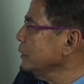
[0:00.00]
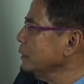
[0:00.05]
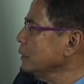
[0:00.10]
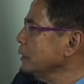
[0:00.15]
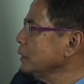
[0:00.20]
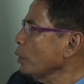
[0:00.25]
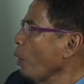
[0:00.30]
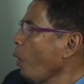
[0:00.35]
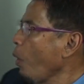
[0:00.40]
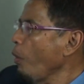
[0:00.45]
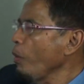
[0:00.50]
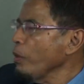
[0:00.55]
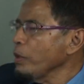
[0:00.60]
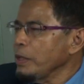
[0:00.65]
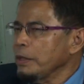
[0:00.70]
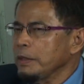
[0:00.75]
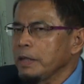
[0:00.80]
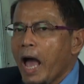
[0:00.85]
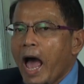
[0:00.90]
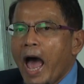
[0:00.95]
this
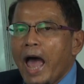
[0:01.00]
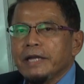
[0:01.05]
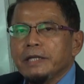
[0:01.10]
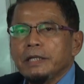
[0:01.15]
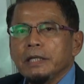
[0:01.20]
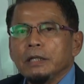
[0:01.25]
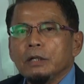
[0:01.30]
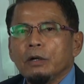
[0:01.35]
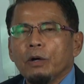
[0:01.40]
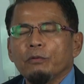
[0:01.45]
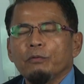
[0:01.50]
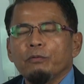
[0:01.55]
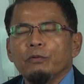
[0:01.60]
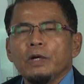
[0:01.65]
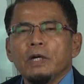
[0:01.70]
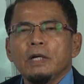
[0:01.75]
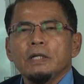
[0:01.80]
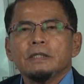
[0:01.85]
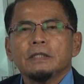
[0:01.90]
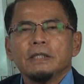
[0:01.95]
whole idea of
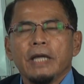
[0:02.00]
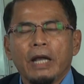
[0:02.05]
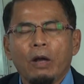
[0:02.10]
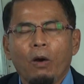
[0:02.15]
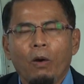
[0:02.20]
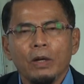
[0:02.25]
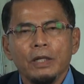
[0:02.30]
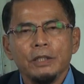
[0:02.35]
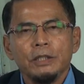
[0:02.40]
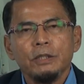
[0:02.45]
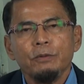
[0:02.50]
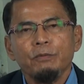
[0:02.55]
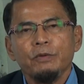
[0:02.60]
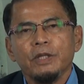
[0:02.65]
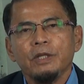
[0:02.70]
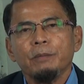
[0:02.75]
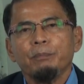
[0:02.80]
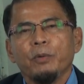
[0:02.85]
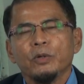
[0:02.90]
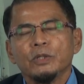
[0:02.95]
psychology
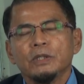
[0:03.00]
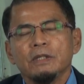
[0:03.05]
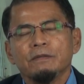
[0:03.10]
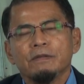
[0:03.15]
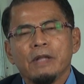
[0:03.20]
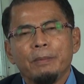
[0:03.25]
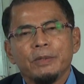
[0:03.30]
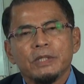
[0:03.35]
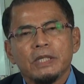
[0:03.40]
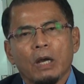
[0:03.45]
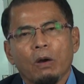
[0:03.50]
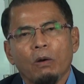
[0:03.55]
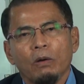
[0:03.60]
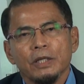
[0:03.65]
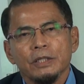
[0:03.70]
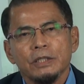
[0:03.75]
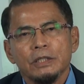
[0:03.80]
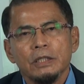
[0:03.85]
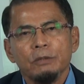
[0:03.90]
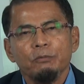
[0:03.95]
within positive Islamic
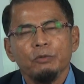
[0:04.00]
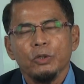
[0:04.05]
psychology.